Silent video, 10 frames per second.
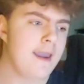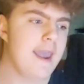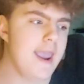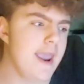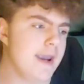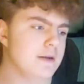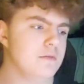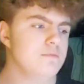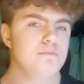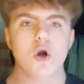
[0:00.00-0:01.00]

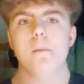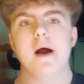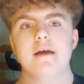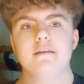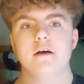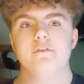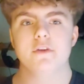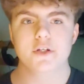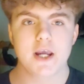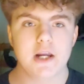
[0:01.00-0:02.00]
and go buy stuff for
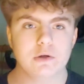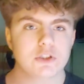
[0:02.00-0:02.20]
the channel.